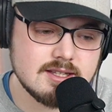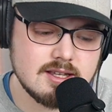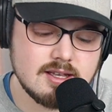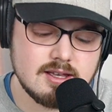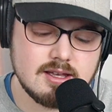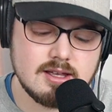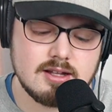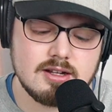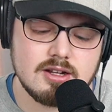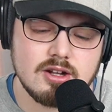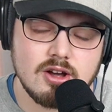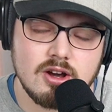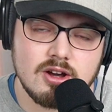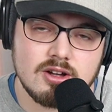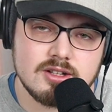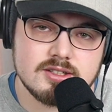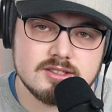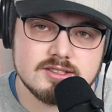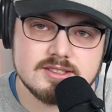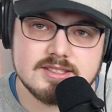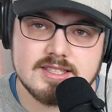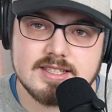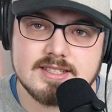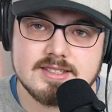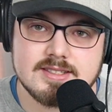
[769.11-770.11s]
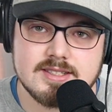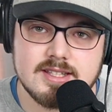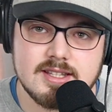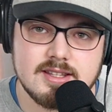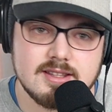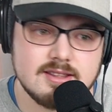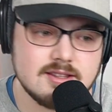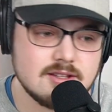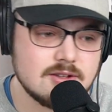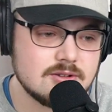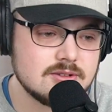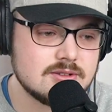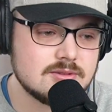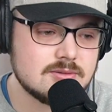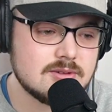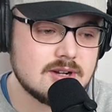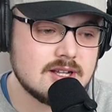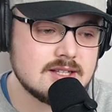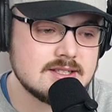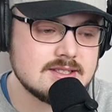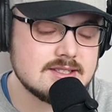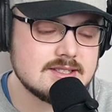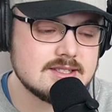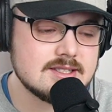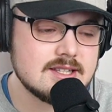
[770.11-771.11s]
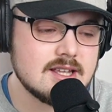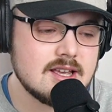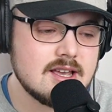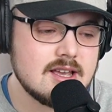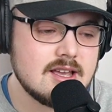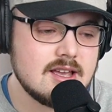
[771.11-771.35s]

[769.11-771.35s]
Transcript: long 16th note runs,